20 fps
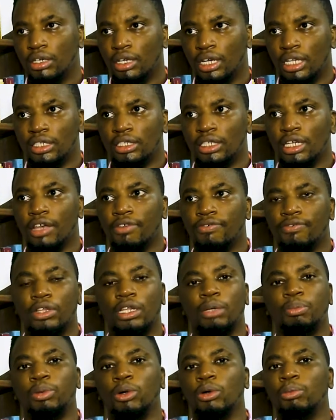and seeing
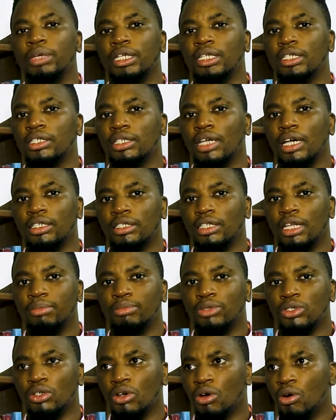Philip Pullman discuss them
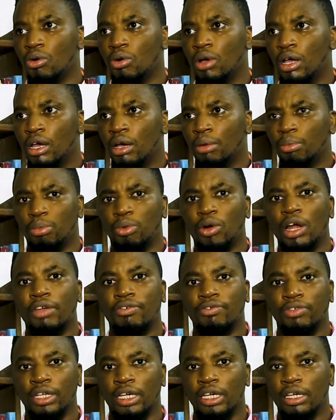so
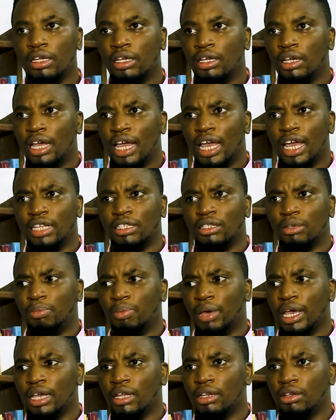bravely and to
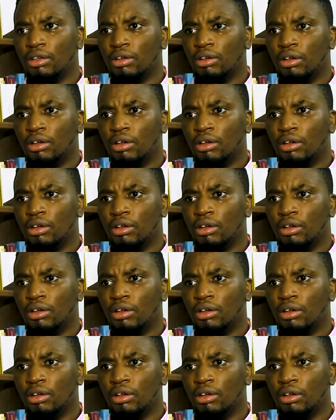paint